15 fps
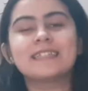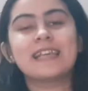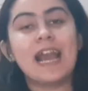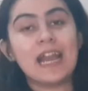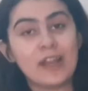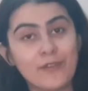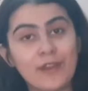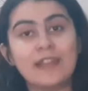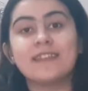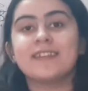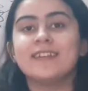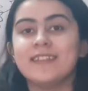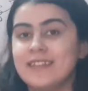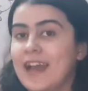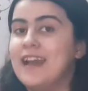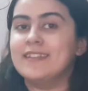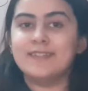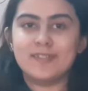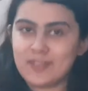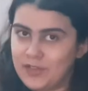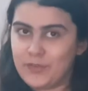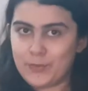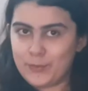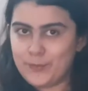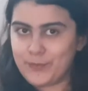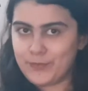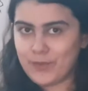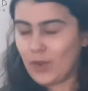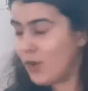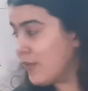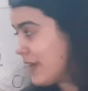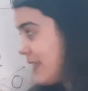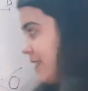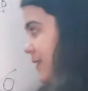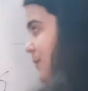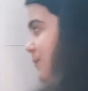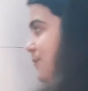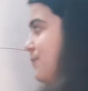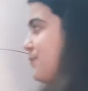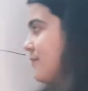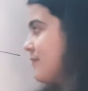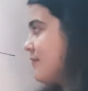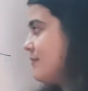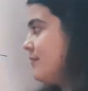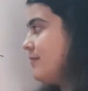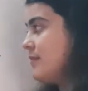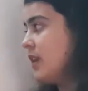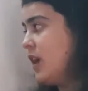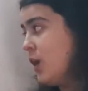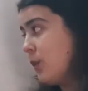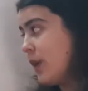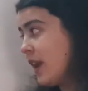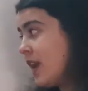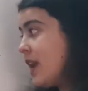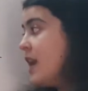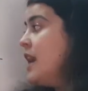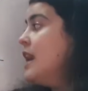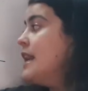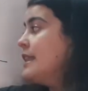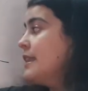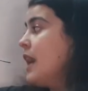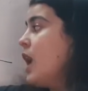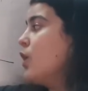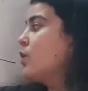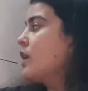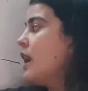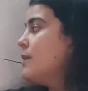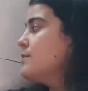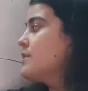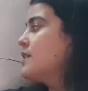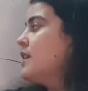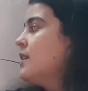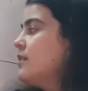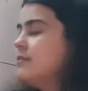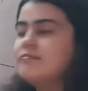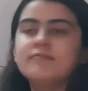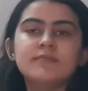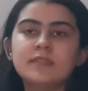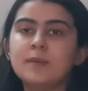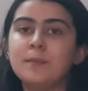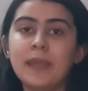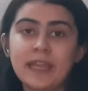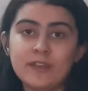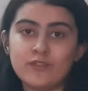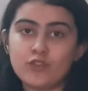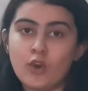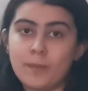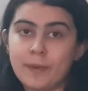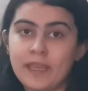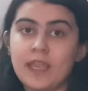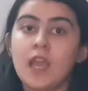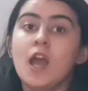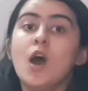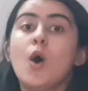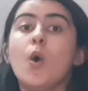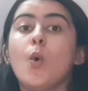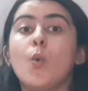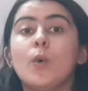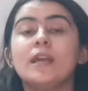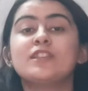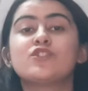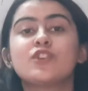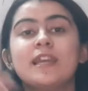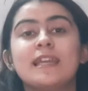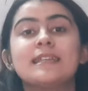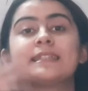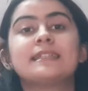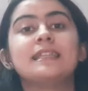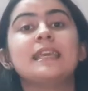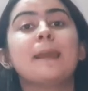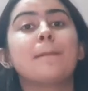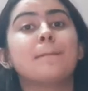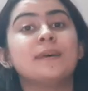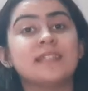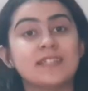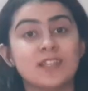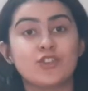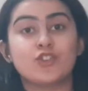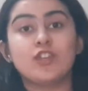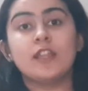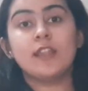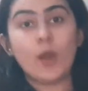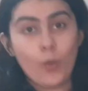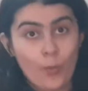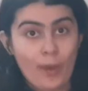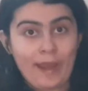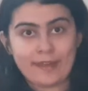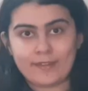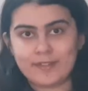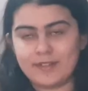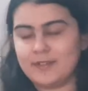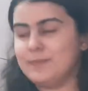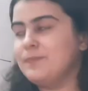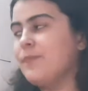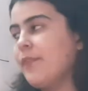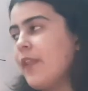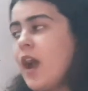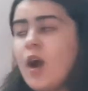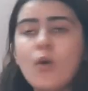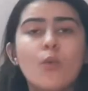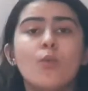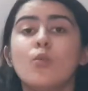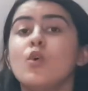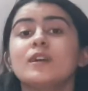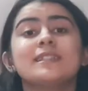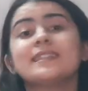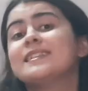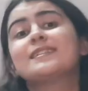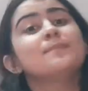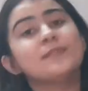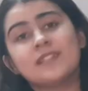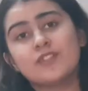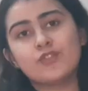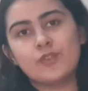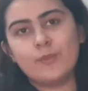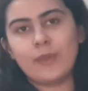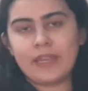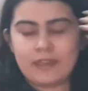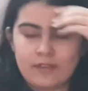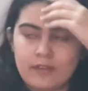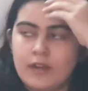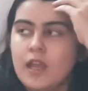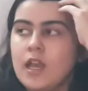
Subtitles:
greater than 0. Alright? Okay. Now comes the main topic, which is the position vector. Now, what is a position vector?